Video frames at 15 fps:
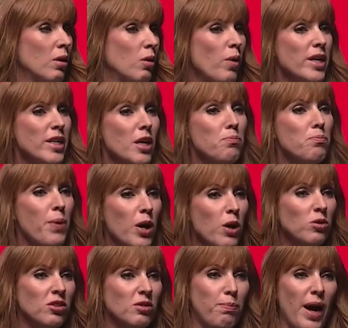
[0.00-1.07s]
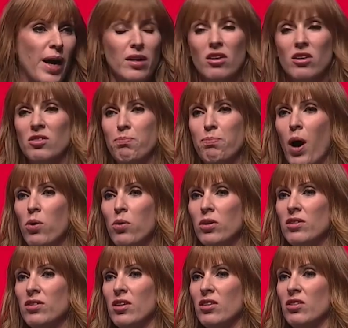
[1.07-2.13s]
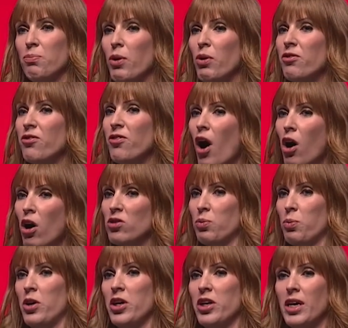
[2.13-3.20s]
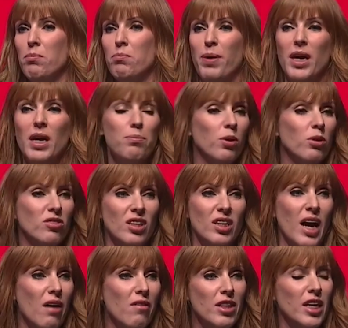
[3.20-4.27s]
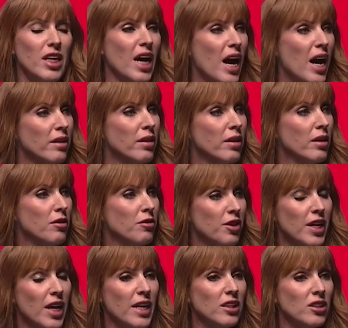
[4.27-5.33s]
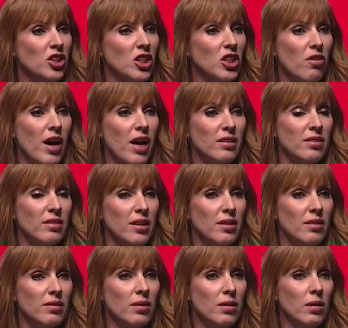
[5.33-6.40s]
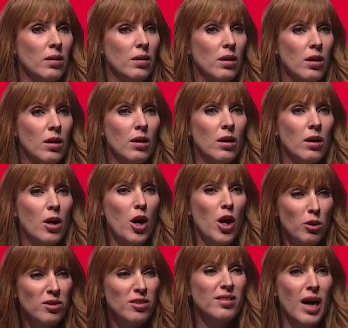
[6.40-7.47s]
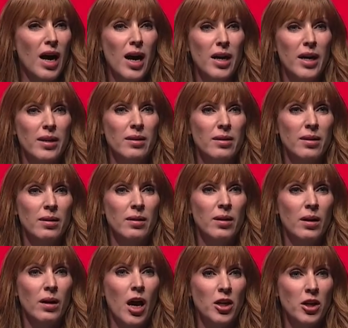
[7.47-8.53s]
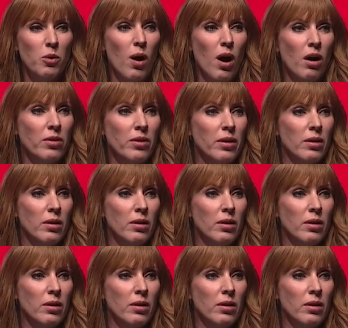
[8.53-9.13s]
When you boost bankers' bonuses but force working people to carry the can for the energy crisis, whose side are you on?